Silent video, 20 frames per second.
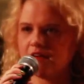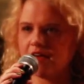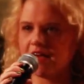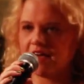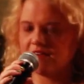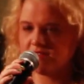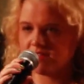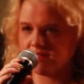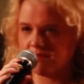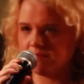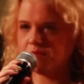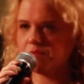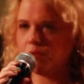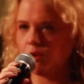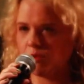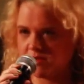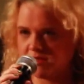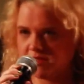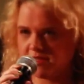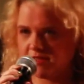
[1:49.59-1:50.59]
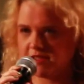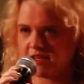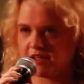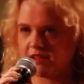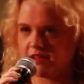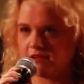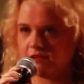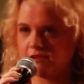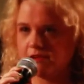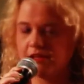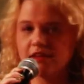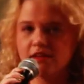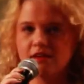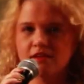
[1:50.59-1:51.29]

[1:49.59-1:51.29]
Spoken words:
I have something important to tell you."